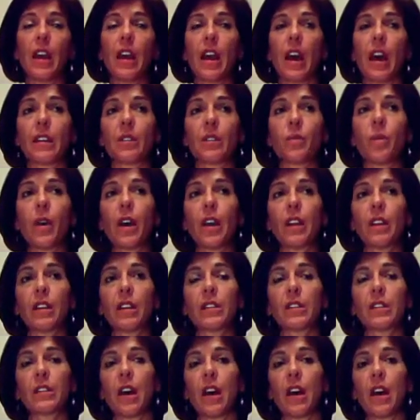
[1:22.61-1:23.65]
as well
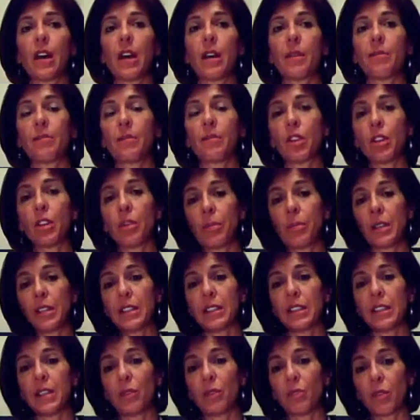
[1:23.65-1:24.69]
as the
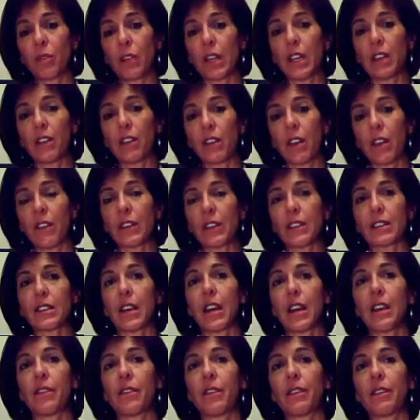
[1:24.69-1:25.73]
UPC reader on the
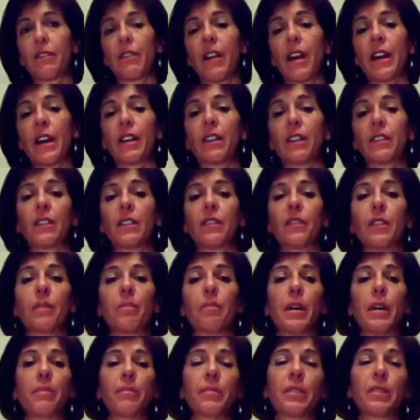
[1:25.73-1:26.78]
side of the vials of the
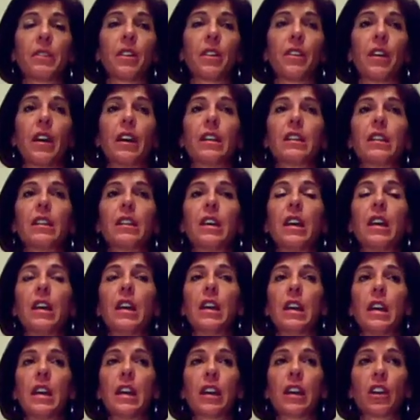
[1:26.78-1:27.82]
pump, so that
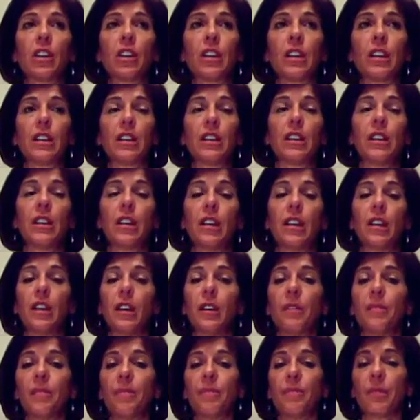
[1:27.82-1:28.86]
it could
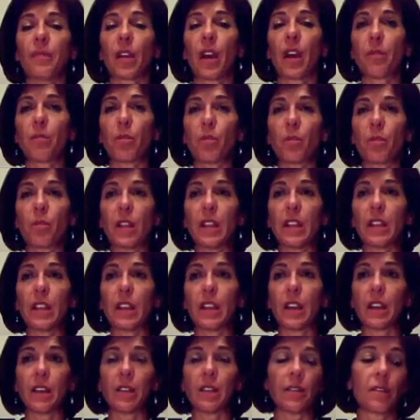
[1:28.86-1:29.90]
read
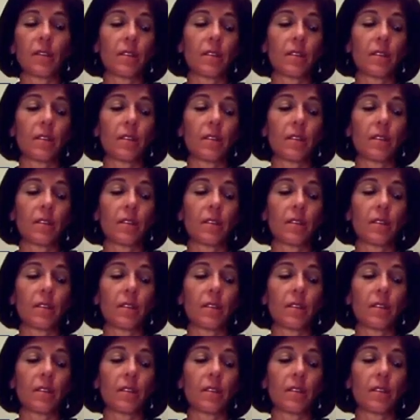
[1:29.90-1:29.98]
the